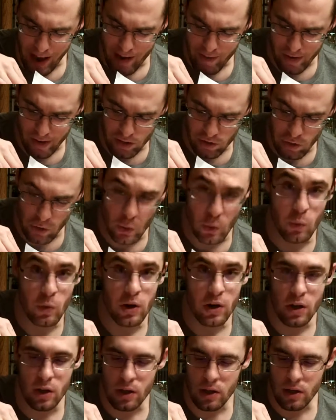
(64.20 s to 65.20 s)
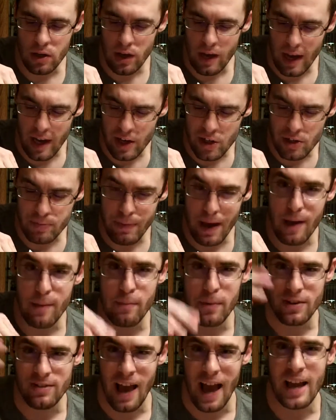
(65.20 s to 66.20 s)
having to injure,
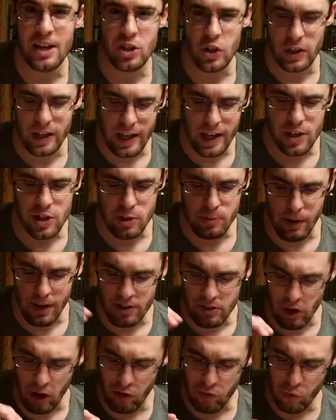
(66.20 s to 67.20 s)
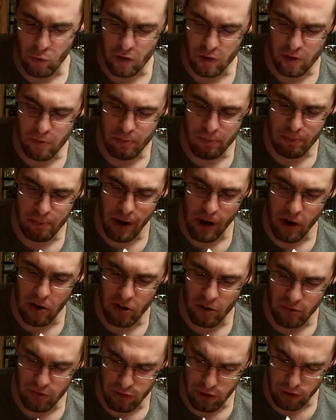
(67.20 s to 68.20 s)
potentially injure myself with
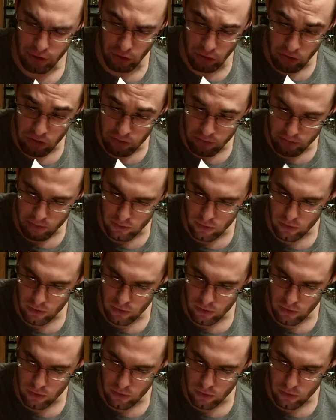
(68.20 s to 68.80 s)
pairs of scissors.